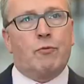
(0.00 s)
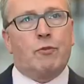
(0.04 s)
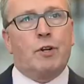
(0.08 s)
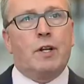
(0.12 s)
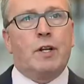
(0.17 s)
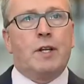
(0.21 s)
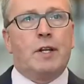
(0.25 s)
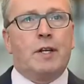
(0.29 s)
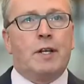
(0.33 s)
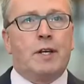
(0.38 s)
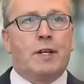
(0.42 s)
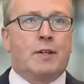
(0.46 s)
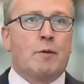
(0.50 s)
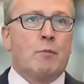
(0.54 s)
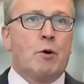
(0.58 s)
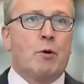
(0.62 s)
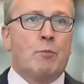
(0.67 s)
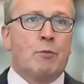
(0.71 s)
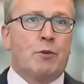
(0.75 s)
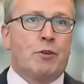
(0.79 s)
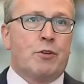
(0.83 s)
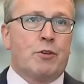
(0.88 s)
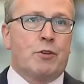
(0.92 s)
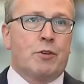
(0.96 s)
Really, at the
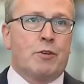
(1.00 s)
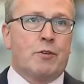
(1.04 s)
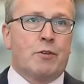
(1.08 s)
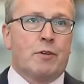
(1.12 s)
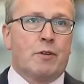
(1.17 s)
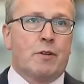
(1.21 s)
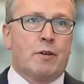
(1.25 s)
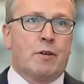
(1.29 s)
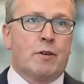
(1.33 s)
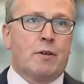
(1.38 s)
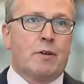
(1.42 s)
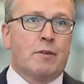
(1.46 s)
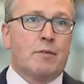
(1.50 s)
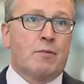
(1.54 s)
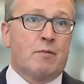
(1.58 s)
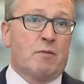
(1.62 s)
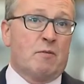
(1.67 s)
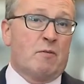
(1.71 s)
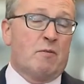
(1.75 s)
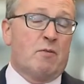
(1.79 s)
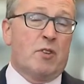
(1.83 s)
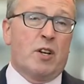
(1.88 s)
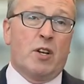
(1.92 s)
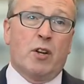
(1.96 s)
moment, you can
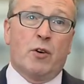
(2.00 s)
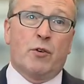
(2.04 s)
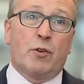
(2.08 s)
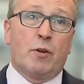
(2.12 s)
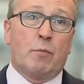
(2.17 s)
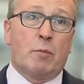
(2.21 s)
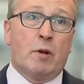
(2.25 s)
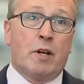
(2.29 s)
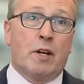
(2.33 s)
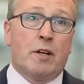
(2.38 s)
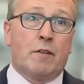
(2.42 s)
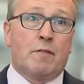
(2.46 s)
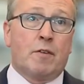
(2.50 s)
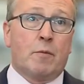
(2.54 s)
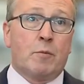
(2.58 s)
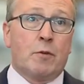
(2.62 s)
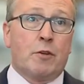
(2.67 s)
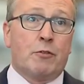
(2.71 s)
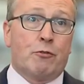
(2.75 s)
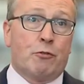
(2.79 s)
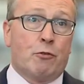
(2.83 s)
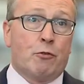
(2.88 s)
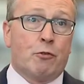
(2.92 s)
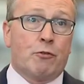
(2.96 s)
really only play it from
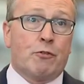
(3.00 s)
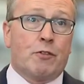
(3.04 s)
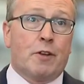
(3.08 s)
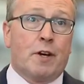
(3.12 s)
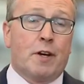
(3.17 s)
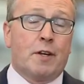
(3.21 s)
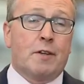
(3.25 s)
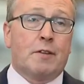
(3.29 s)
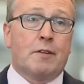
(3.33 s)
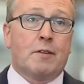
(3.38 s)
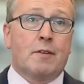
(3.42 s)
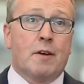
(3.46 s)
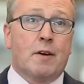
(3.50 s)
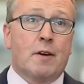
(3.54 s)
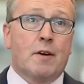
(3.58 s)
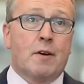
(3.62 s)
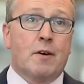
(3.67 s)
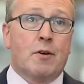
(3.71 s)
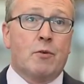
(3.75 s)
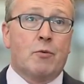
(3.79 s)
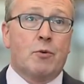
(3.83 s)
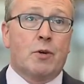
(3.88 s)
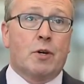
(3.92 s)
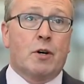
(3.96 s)
the short side.
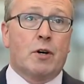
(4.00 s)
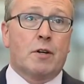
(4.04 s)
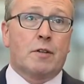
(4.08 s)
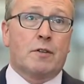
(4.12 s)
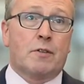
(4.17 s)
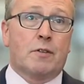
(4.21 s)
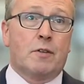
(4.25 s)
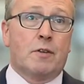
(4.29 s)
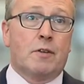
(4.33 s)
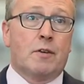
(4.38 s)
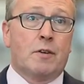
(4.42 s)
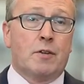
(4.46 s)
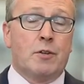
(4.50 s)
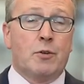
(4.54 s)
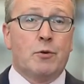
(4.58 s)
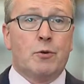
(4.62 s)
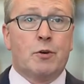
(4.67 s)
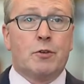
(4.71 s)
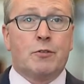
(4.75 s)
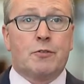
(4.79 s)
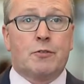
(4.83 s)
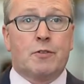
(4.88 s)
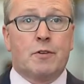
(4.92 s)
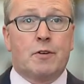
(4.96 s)
We got the
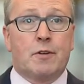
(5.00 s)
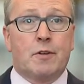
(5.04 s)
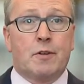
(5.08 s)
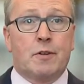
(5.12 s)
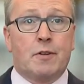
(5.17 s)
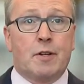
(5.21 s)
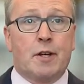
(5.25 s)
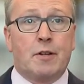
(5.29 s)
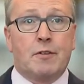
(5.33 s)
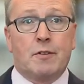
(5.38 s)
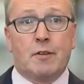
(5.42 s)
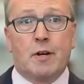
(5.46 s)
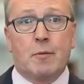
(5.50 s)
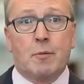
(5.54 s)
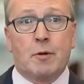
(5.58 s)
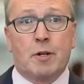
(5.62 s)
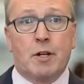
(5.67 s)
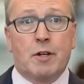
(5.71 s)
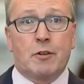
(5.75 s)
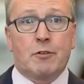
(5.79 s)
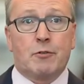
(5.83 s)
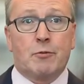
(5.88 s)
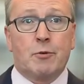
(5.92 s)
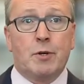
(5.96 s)
US data coming
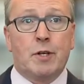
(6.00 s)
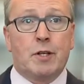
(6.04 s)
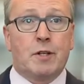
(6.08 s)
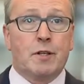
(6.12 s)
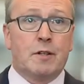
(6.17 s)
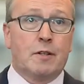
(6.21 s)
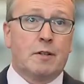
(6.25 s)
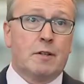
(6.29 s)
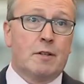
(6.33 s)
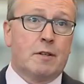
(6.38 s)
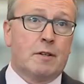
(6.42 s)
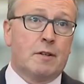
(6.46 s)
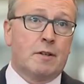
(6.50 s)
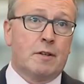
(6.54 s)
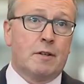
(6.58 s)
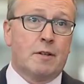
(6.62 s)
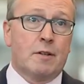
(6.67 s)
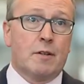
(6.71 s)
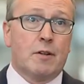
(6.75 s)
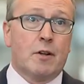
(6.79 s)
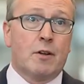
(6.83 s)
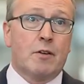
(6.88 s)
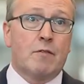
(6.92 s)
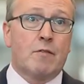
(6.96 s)
next week in the
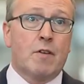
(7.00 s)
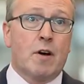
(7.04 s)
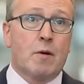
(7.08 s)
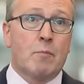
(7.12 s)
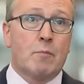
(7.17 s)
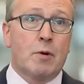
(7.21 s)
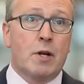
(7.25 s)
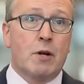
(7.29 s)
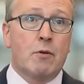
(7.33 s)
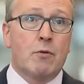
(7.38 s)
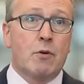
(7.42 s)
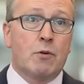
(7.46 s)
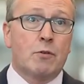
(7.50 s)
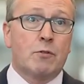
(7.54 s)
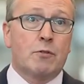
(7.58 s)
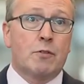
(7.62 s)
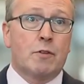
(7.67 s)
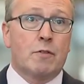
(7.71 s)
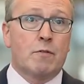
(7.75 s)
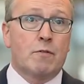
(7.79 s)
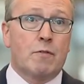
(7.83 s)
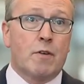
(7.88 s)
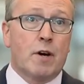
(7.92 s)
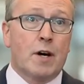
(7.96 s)
non-farm
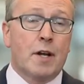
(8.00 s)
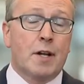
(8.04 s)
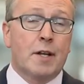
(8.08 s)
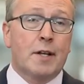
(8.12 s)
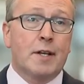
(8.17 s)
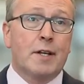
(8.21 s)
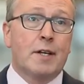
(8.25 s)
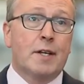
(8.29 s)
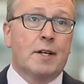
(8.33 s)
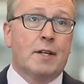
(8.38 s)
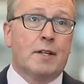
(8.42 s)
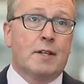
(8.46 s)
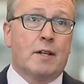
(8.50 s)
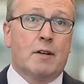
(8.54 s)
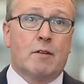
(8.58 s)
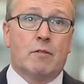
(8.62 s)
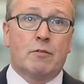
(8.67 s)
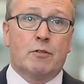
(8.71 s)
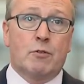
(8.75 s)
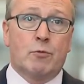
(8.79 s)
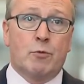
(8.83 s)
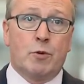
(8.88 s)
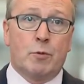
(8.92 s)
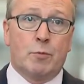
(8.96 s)
payrolls on Friday. That
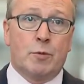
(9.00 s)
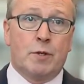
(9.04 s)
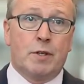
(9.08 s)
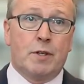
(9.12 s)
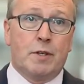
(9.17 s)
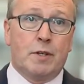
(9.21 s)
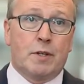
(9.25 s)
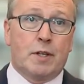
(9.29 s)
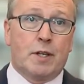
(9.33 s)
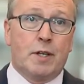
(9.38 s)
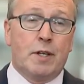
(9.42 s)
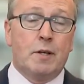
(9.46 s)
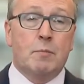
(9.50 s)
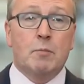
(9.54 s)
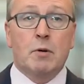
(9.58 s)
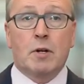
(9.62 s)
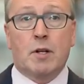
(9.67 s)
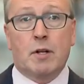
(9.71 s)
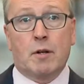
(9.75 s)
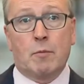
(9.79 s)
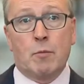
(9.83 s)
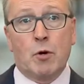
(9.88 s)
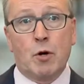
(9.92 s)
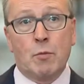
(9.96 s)
obviously will be key,
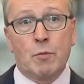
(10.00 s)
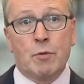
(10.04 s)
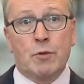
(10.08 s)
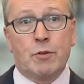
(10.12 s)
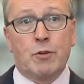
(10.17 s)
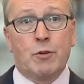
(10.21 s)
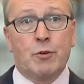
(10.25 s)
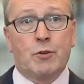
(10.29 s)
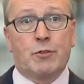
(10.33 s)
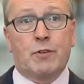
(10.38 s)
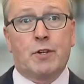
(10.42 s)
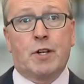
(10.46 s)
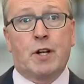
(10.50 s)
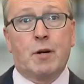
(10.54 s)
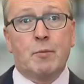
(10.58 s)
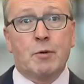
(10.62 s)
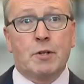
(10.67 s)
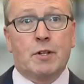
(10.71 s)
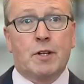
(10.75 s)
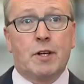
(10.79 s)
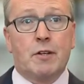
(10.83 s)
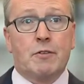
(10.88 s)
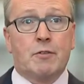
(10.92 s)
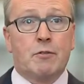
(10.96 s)
but at the moment, US
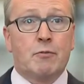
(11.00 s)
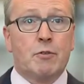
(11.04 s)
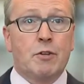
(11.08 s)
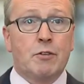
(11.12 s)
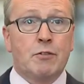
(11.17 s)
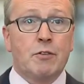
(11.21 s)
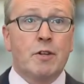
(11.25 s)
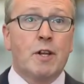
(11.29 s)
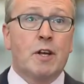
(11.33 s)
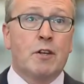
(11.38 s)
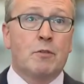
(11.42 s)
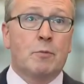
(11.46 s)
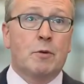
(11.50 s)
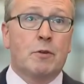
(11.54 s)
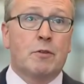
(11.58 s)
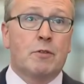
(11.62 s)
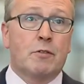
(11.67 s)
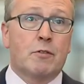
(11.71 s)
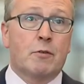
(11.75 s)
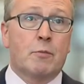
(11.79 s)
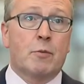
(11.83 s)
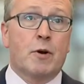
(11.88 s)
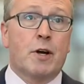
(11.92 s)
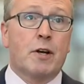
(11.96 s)
economic data recently has
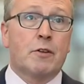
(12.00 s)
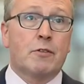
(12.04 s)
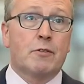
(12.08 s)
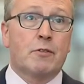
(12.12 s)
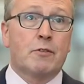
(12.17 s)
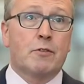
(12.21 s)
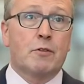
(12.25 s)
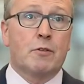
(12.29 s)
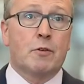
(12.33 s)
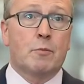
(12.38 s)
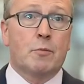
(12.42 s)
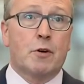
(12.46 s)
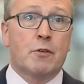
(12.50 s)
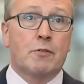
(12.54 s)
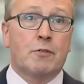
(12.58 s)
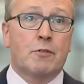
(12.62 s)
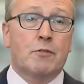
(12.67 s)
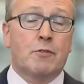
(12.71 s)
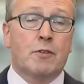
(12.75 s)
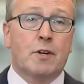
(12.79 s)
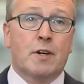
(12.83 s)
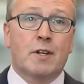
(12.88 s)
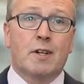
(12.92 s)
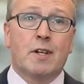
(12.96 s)
been surprising to the
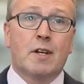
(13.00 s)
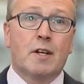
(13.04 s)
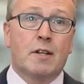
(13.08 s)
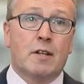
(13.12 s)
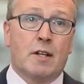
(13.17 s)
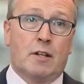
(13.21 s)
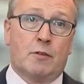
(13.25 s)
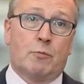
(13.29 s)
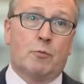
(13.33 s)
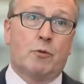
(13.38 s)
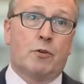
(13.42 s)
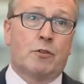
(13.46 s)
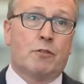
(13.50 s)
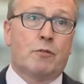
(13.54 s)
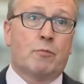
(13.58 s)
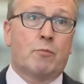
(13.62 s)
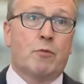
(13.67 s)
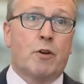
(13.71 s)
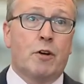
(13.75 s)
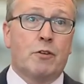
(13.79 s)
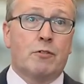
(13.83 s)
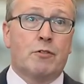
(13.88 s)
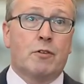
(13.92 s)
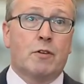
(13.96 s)
positive side. That's putting some
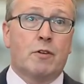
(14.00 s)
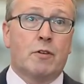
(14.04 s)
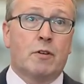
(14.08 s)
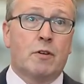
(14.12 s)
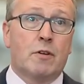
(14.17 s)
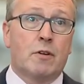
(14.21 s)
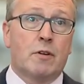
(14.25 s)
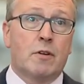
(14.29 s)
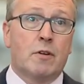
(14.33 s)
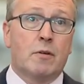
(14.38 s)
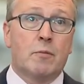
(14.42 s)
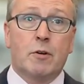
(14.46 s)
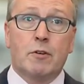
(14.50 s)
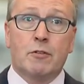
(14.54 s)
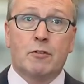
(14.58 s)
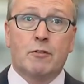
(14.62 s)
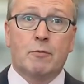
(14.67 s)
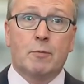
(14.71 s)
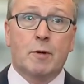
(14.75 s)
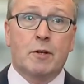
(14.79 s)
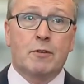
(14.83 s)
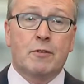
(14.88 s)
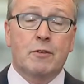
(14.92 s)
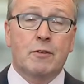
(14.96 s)
pressure on
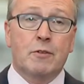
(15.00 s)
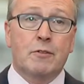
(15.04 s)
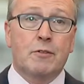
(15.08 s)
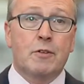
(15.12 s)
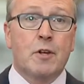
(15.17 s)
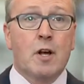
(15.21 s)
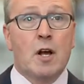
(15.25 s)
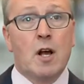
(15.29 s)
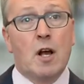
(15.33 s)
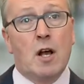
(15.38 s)
precious metals.